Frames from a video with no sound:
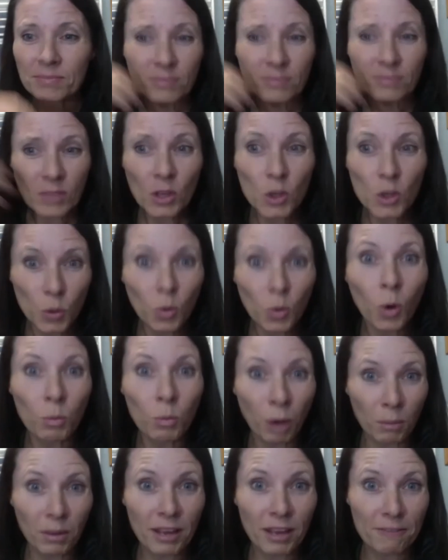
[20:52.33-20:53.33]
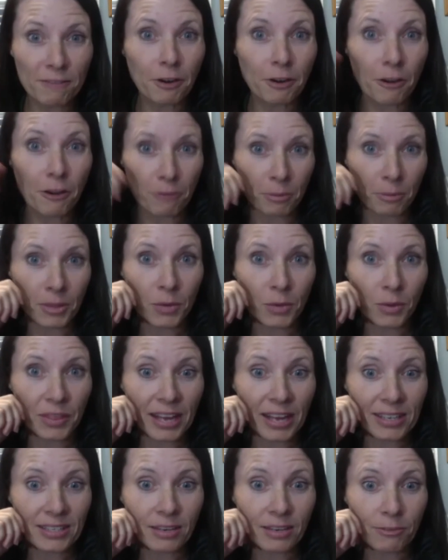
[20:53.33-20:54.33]
you all probably are very familiar with that
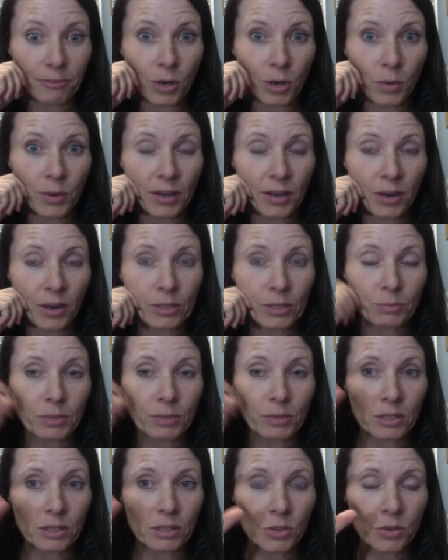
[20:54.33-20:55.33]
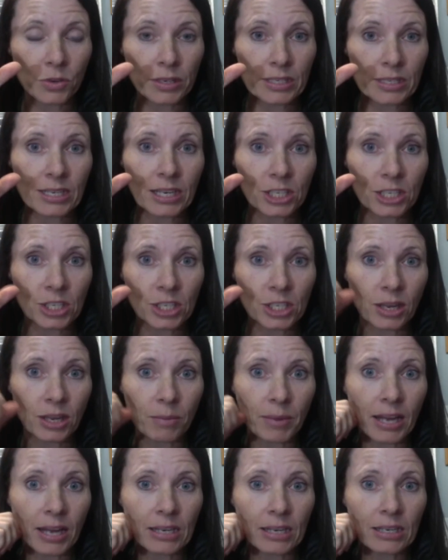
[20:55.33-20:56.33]
1040 window is, because you're intentional
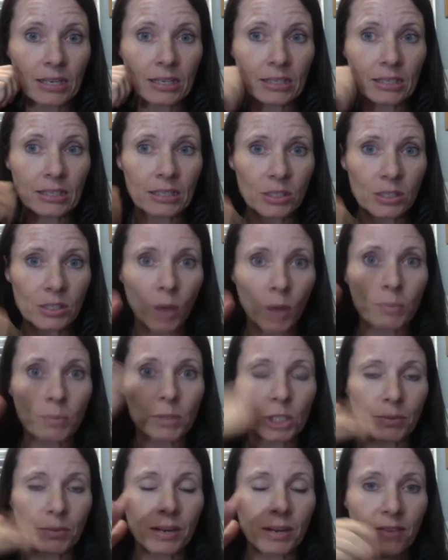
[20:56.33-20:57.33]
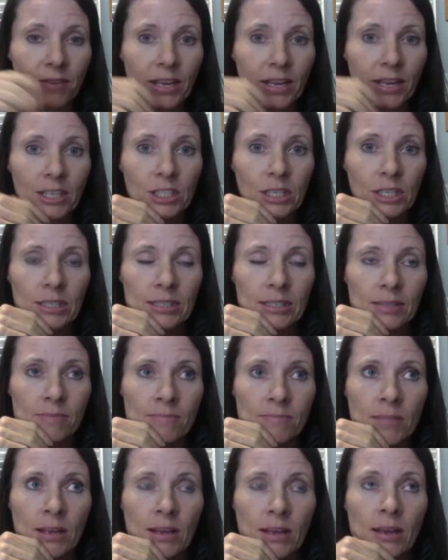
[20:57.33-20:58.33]
about discipleship and evangelism.
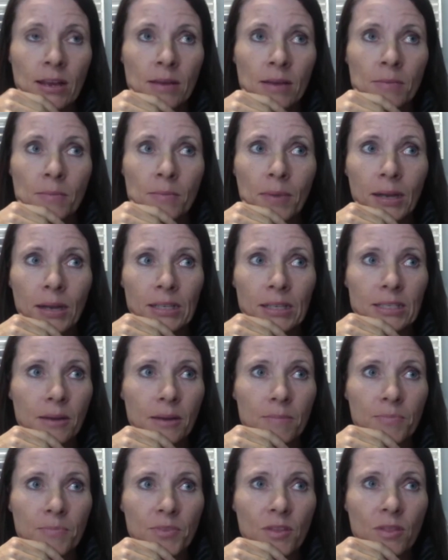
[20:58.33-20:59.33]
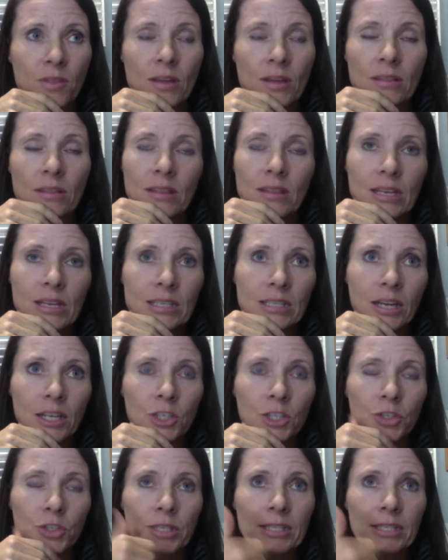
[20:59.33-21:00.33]
But to think that these
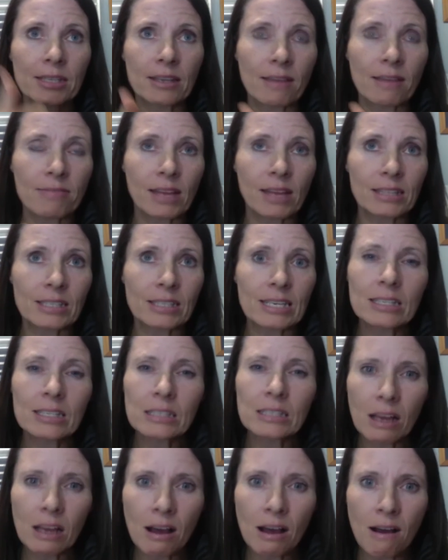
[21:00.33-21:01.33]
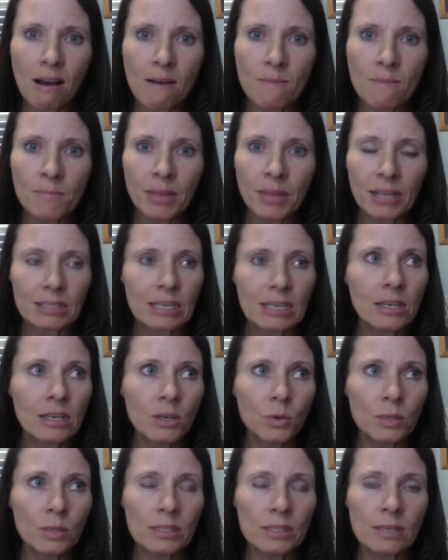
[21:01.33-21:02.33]
countries, that's Islam, that's
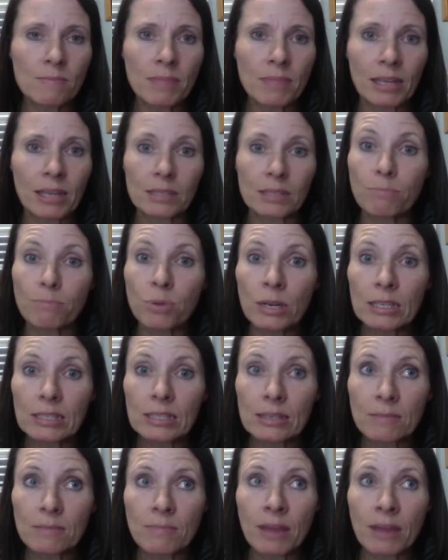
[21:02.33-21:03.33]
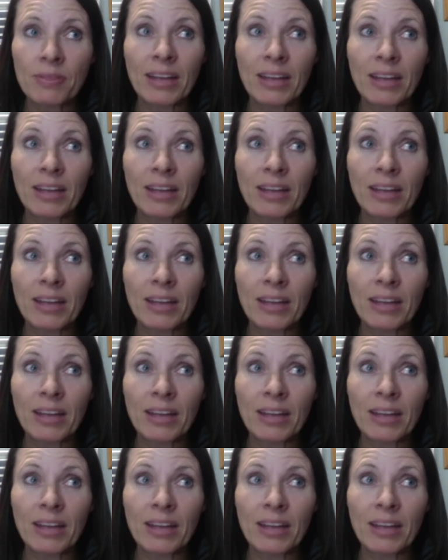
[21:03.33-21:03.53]
Hinduism, that's Buddhism, and that's